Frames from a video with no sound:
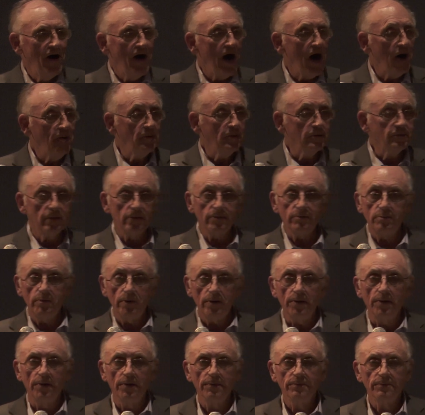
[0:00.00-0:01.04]
How about this
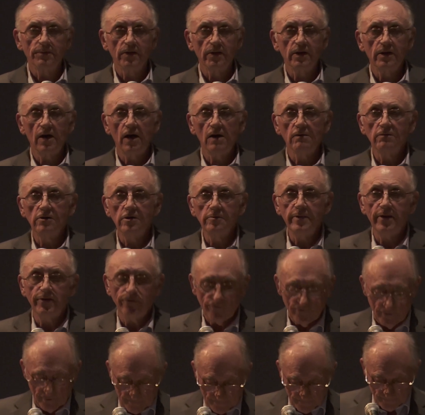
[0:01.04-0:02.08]
one that I already mentioned?